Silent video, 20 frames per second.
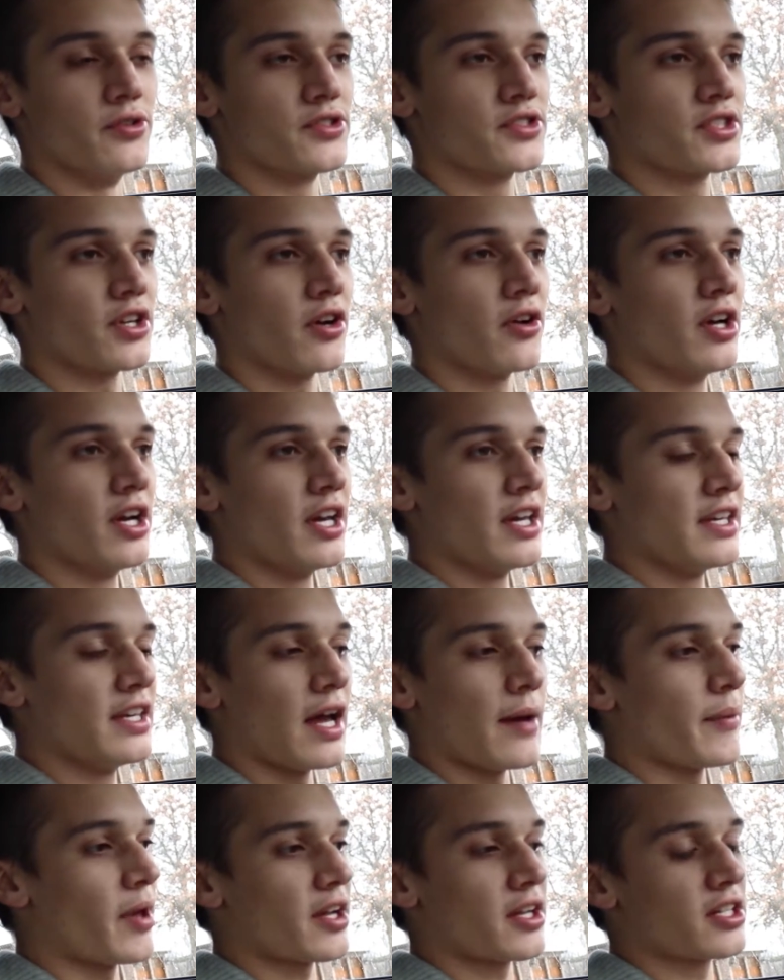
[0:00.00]
So
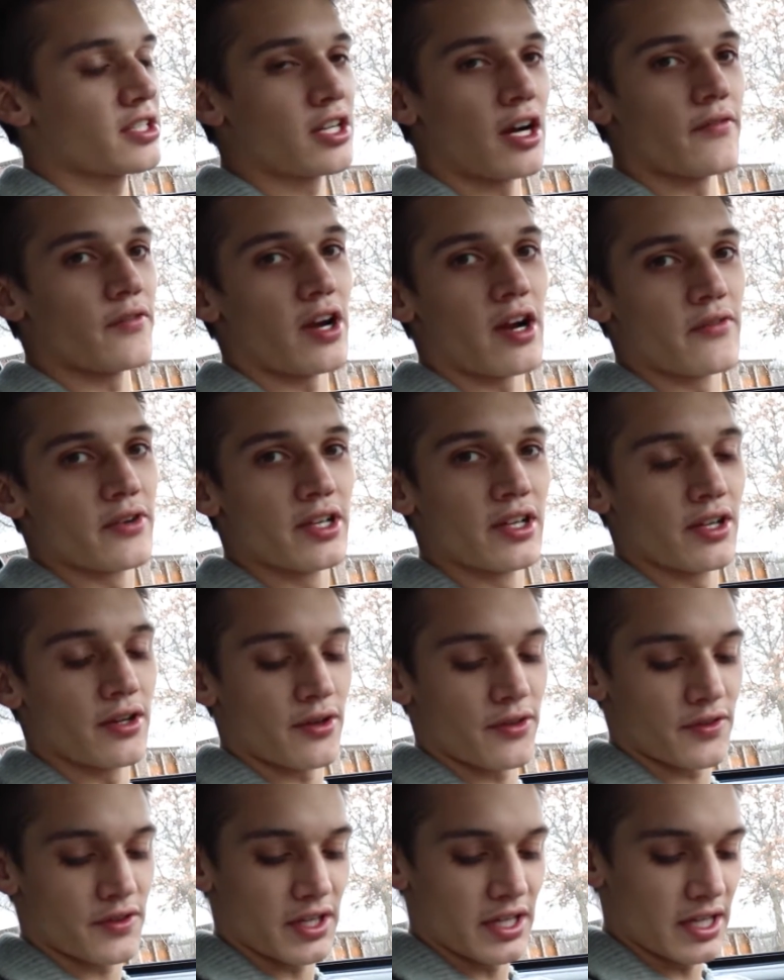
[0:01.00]
yeah, I'm not going to cover every
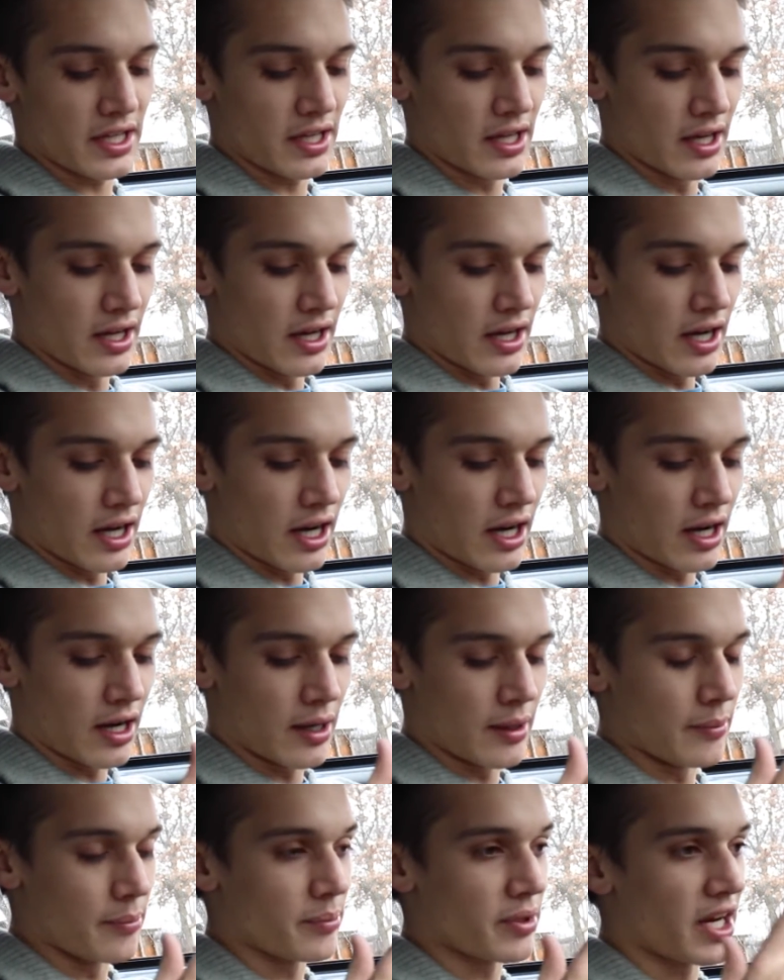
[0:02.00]
little thing,
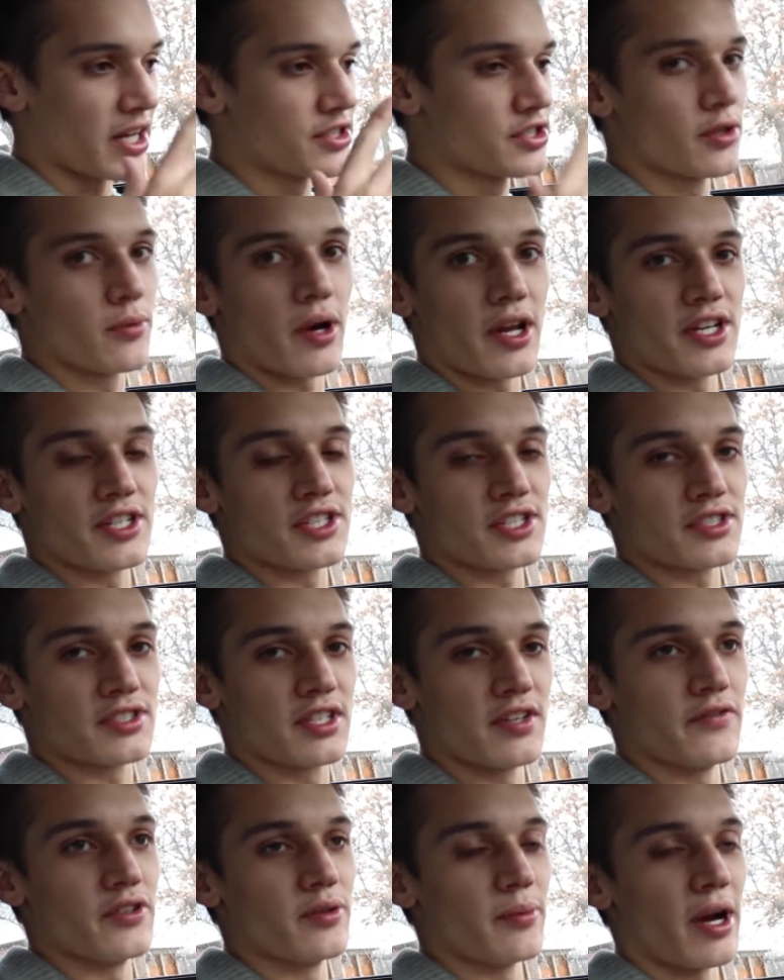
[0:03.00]
but I do want to just
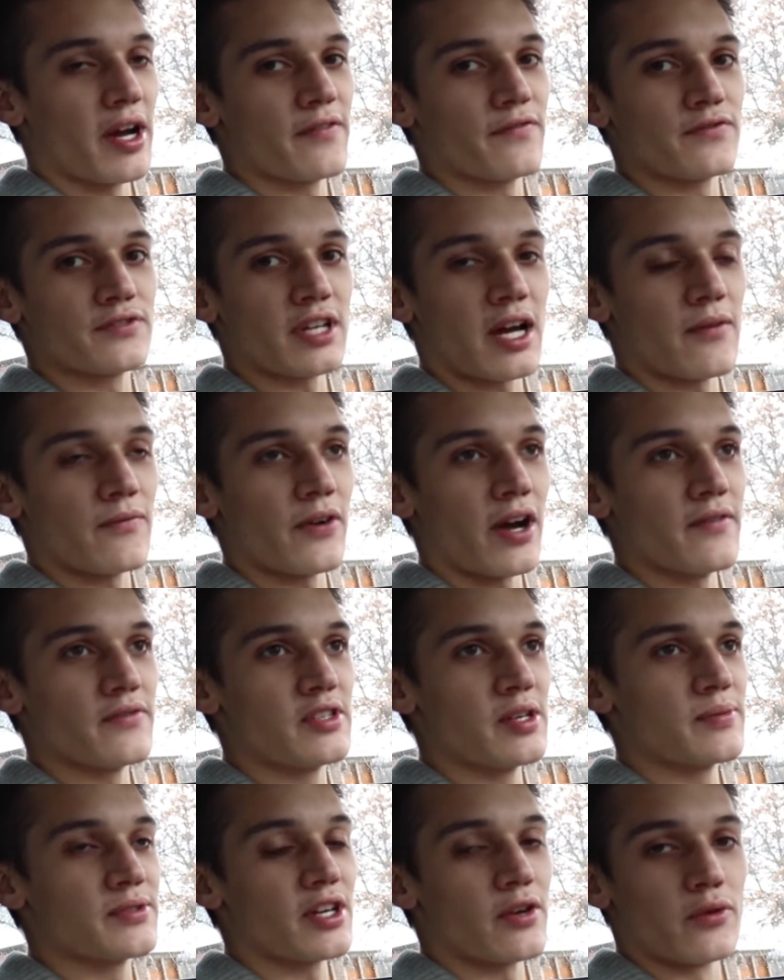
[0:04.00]
give you my top 5
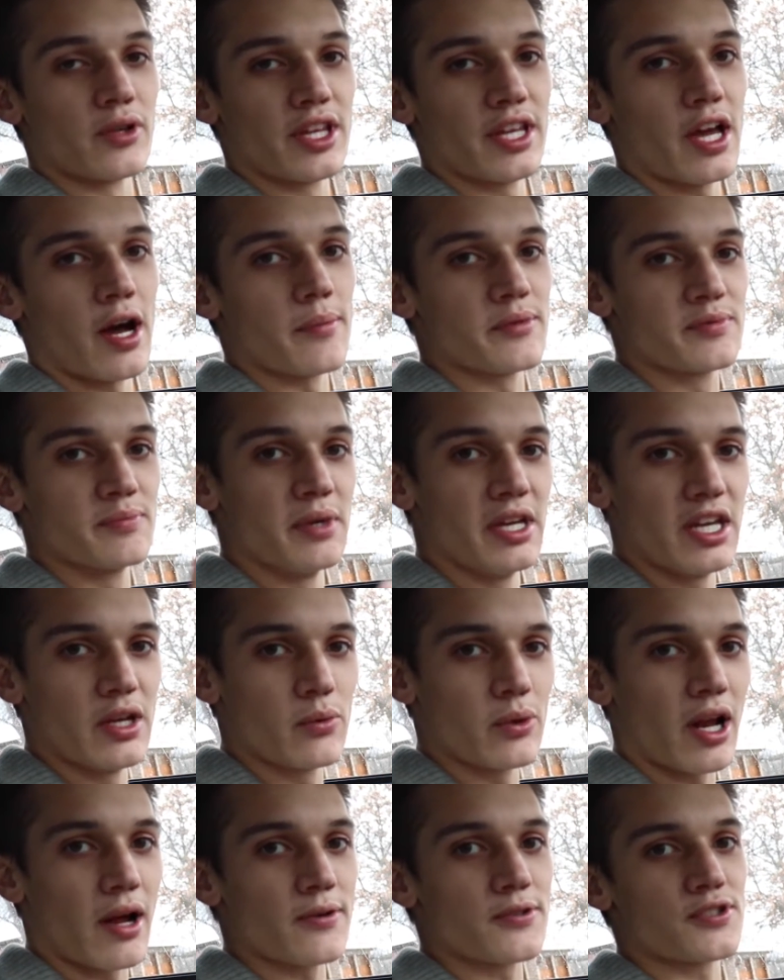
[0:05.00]
tips that really helped me
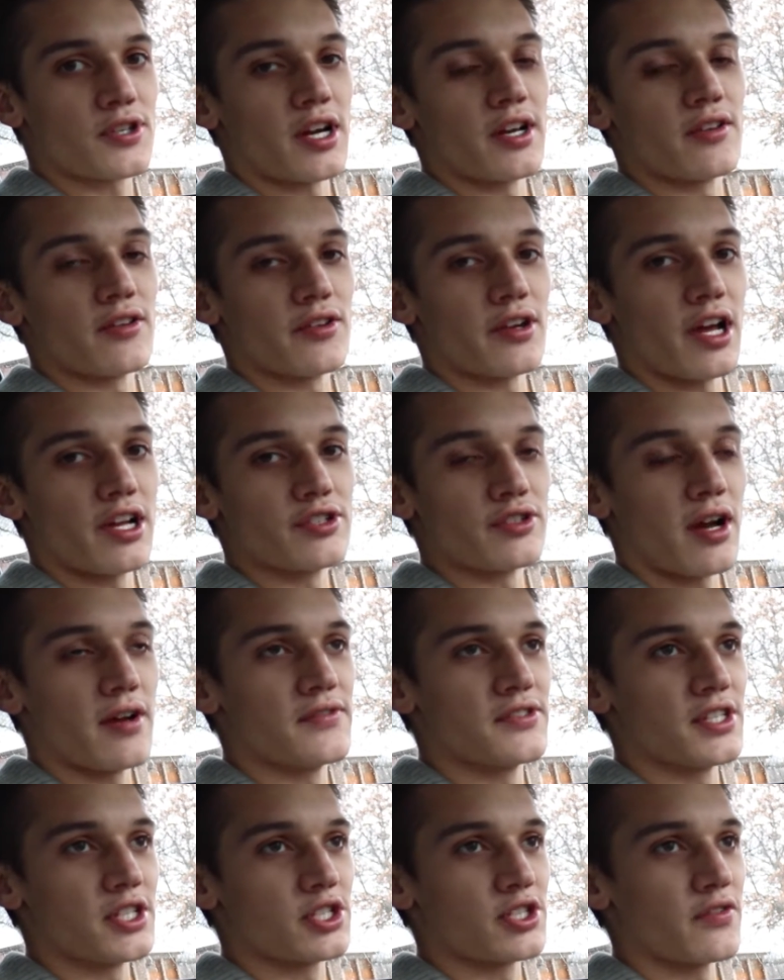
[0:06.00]
when I was trying to learn how to drive
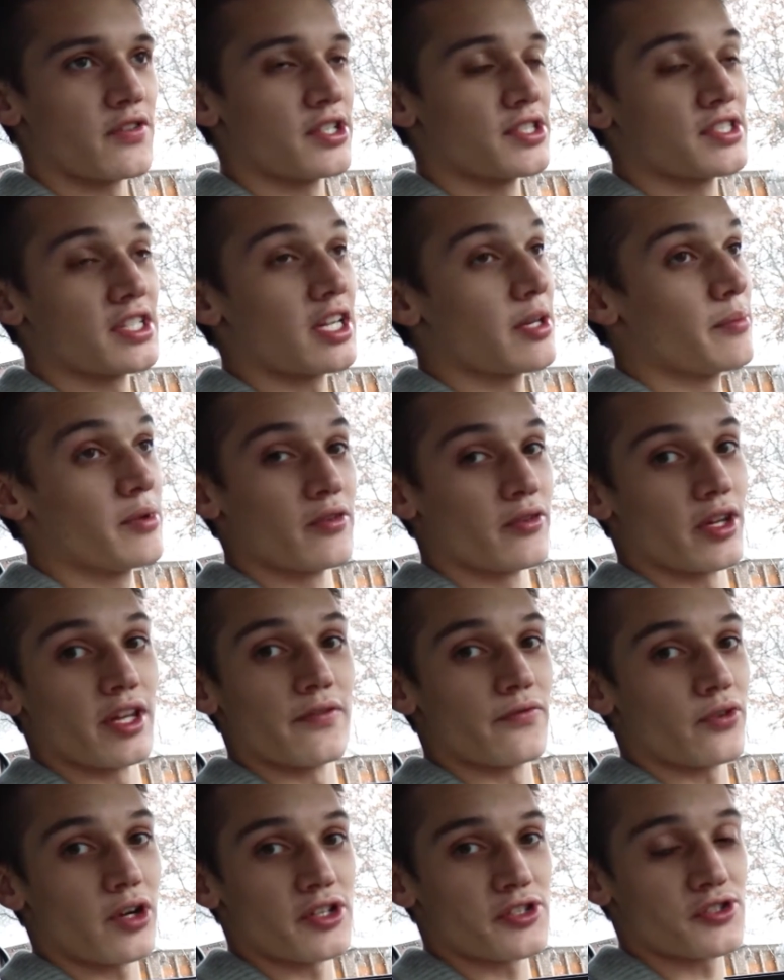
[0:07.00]
stick shift, because it can be really
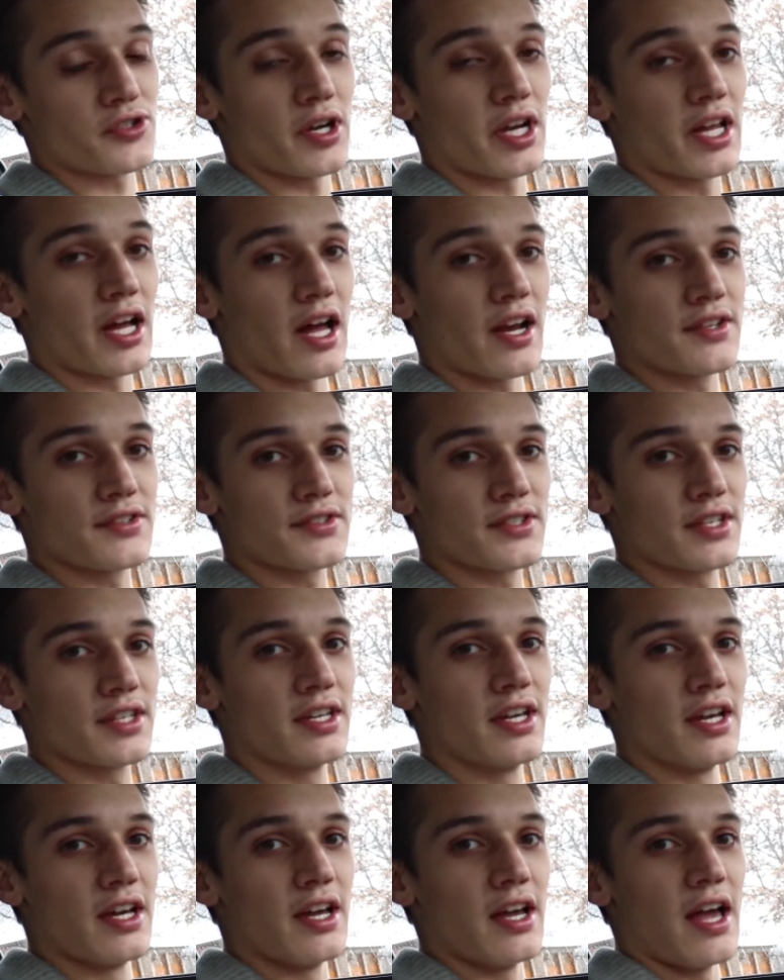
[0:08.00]
frustrating,
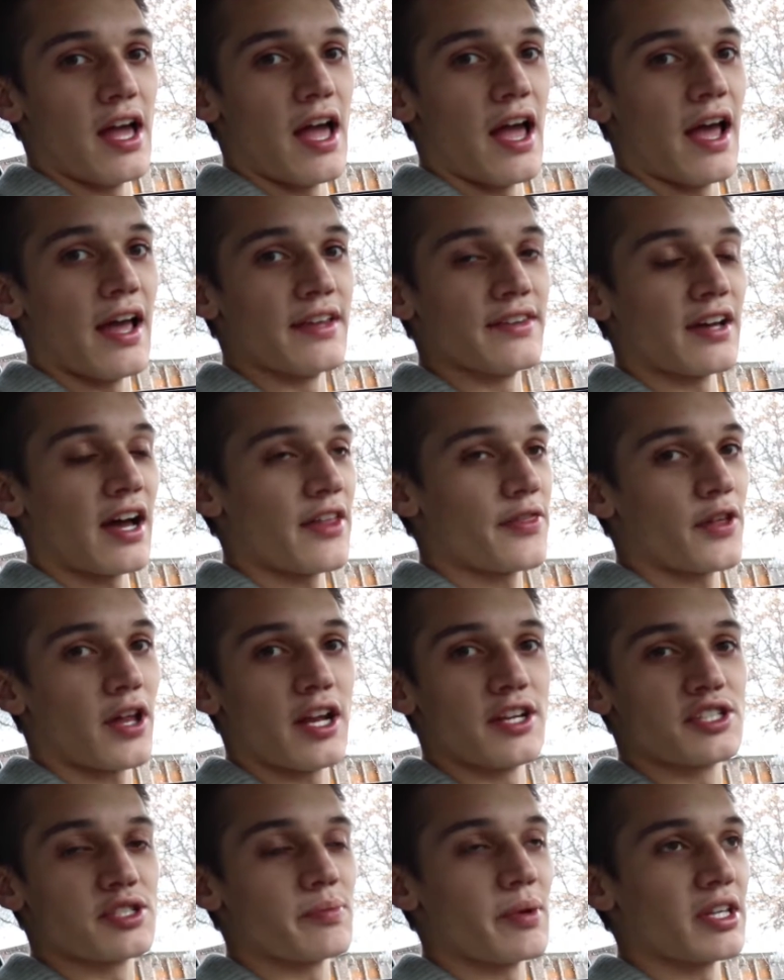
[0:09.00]
honestly, and I thought
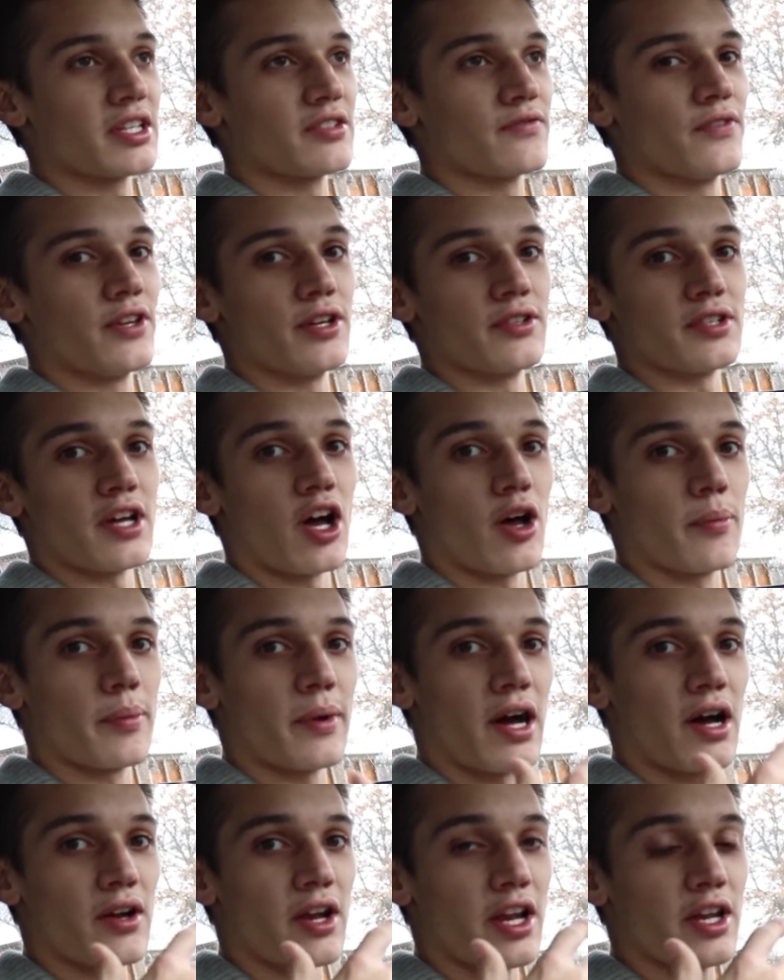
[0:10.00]
I'd just make this video to help
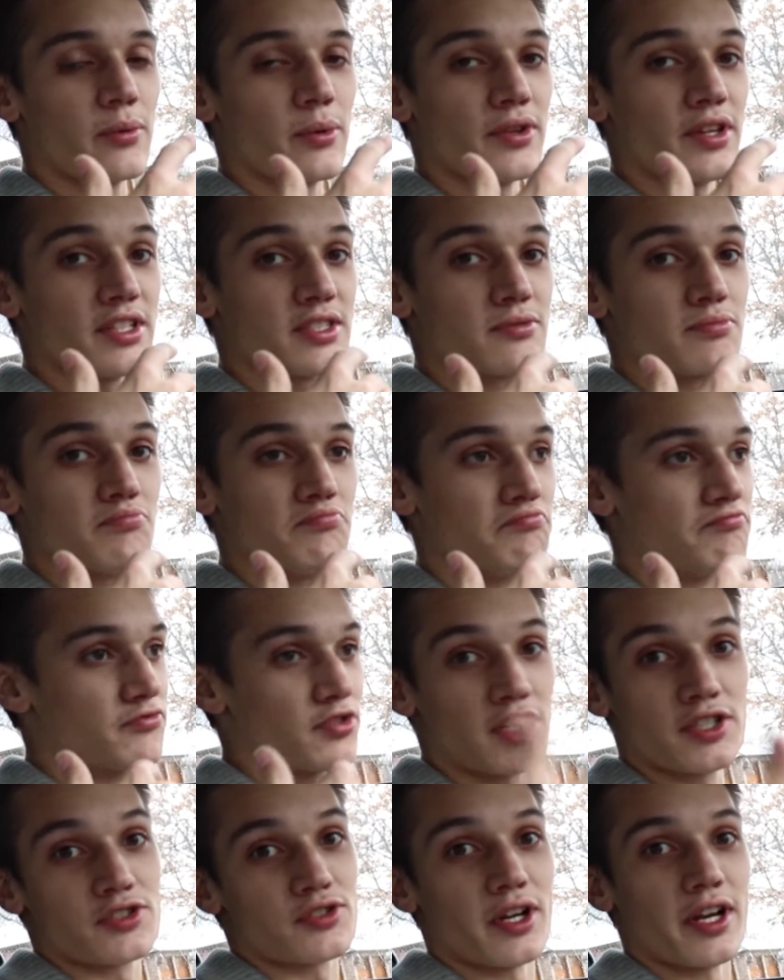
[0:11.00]
out anyone that's
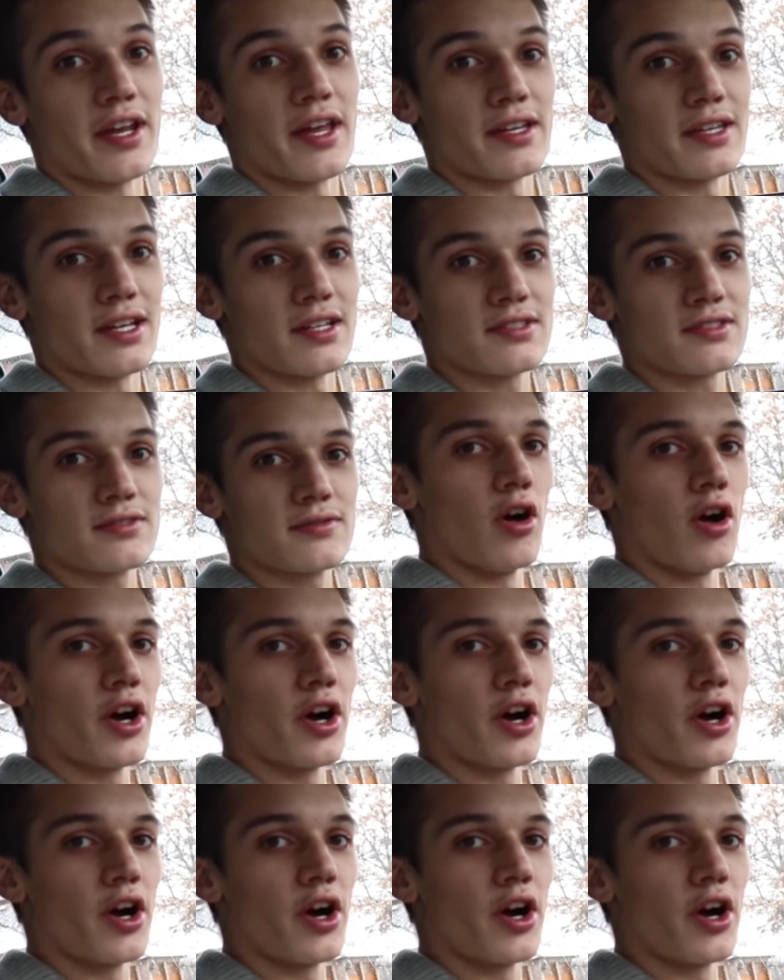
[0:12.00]
frustrated, I guess.